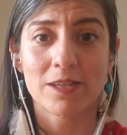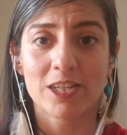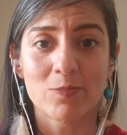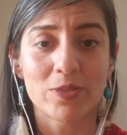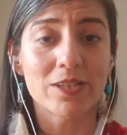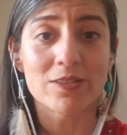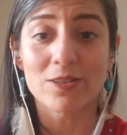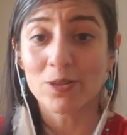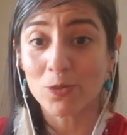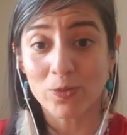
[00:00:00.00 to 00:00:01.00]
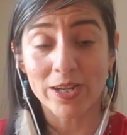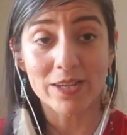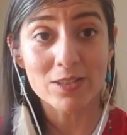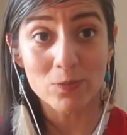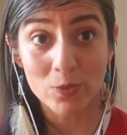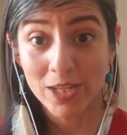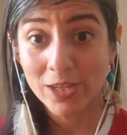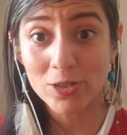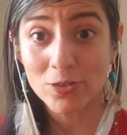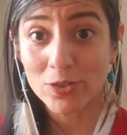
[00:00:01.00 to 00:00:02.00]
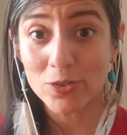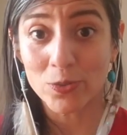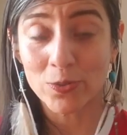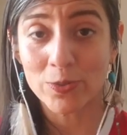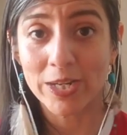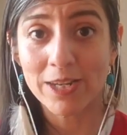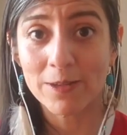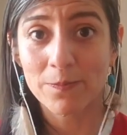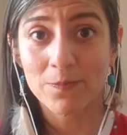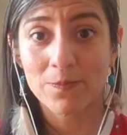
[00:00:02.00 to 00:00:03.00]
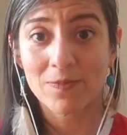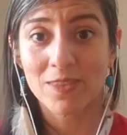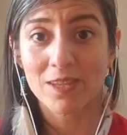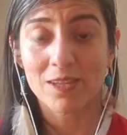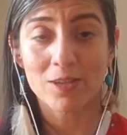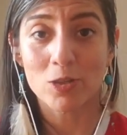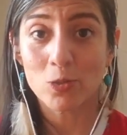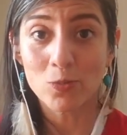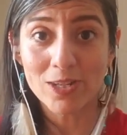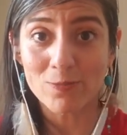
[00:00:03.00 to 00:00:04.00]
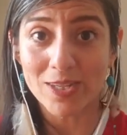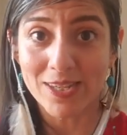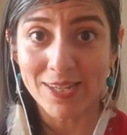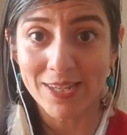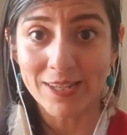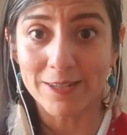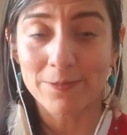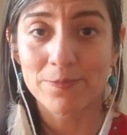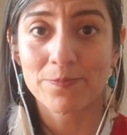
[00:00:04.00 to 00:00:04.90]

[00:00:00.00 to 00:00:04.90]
Because otherwise, without your story, you wouldn't be here.